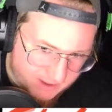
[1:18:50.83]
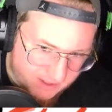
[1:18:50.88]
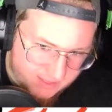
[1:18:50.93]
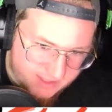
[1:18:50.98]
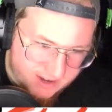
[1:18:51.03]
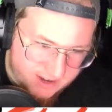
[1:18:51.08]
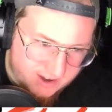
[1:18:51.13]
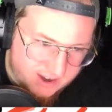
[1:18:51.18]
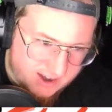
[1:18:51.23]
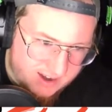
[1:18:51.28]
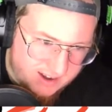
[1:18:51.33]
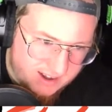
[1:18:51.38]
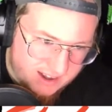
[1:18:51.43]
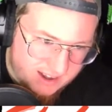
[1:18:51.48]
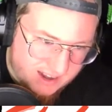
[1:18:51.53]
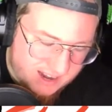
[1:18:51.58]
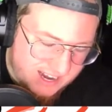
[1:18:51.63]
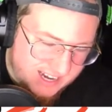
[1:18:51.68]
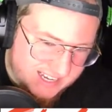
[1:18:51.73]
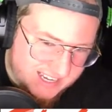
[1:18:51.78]
him there
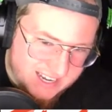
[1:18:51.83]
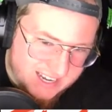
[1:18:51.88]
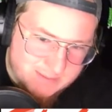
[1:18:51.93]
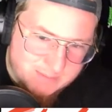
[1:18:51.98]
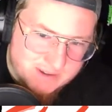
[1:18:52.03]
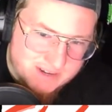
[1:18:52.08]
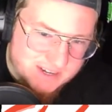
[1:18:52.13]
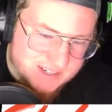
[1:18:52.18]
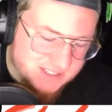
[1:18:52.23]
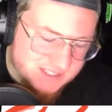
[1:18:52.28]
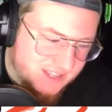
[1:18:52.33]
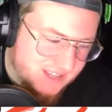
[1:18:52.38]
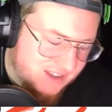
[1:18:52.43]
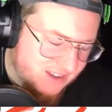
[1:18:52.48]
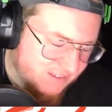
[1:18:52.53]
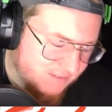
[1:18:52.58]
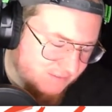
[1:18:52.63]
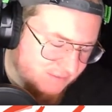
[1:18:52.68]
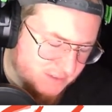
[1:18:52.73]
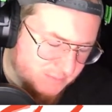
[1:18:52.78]
again because of the
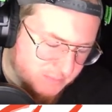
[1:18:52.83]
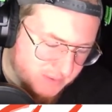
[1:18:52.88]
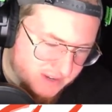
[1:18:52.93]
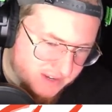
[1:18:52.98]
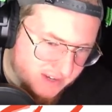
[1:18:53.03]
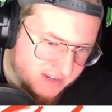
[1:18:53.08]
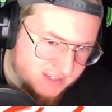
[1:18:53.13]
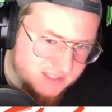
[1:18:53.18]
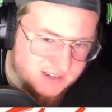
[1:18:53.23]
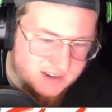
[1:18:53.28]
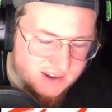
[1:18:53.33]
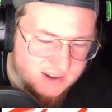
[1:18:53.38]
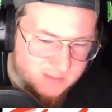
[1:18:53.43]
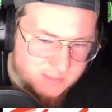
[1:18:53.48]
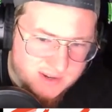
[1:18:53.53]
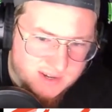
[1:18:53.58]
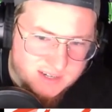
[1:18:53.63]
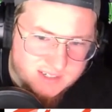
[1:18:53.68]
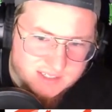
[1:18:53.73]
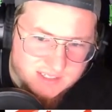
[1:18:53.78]
MVPs and
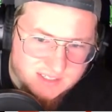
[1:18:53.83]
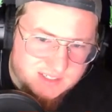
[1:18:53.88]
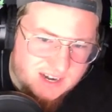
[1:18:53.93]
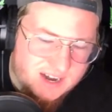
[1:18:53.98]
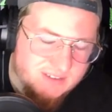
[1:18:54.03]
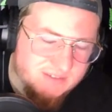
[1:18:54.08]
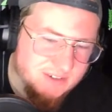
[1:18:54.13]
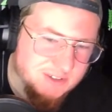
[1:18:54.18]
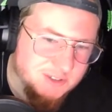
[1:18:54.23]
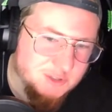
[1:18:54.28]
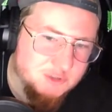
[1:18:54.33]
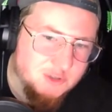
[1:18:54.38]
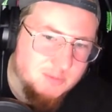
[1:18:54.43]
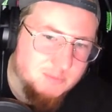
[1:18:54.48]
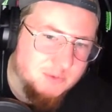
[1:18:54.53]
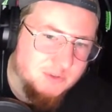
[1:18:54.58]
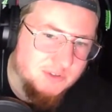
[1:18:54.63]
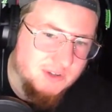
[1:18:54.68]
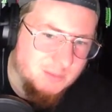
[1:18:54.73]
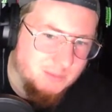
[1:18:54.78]
because he's averaged
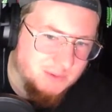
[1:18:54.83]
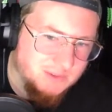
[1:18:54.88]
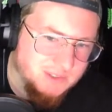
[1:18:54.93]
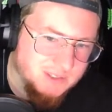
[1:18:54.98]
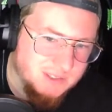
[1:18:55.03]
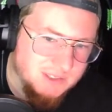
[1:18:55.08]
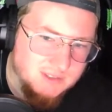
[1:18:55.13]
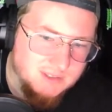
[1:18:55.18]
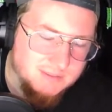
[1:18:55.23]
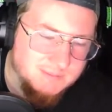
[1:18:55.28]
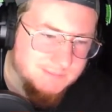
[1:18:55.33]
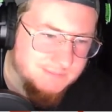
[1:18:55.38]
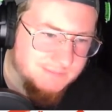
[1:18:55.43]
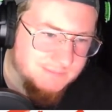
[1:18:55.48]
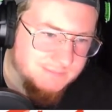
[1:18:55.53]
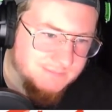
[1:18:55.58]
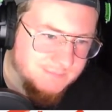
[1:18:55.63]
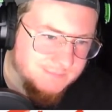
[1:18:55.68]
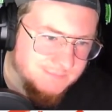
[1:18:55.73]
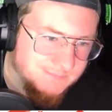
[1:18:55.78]
triple doubles.
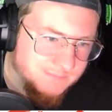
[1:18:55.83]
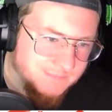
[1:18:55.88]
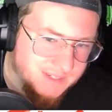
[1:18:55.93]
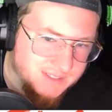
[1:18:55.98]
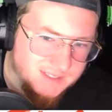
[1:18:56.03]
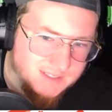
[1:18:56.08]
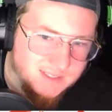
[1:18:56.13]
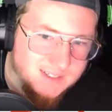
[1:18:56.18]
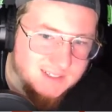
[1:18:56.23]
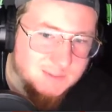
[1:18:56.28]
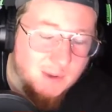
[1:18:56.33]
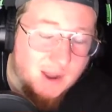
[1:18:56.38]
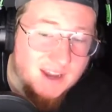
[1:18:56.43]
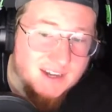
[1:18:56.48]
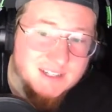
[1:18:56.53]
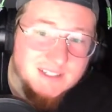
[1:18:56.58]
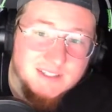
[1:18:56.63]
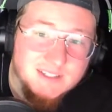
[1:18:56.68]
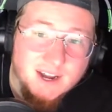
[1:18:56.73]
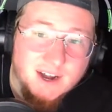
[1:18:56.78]
That's why
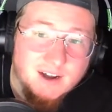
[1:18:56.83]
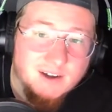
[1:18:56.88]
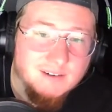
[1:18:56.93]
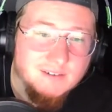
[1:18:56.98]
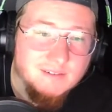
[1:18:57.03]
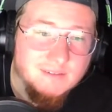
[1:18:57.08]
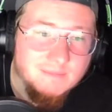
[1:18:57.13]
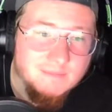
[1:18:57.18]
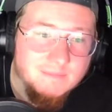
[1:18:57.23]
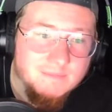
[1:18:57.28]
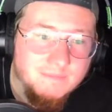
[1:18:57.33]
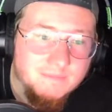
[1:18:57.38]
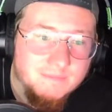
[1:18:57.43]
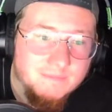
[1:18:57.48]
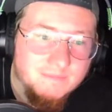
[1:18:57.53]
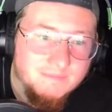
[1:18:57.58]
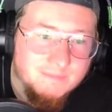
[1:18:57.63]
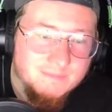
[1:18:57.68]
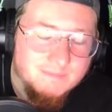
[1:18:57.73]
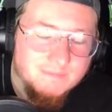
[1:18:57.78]
he's there. Russell
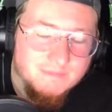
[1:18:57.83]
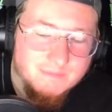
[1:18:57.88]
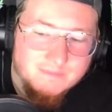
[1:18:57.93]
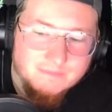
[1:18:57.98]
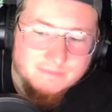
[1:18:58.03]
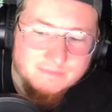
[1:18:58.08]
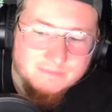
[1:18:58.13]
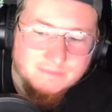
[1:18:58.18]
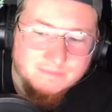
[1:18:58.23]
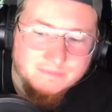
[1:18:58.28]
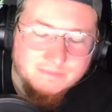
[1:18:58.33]
Westbrook shouldn't be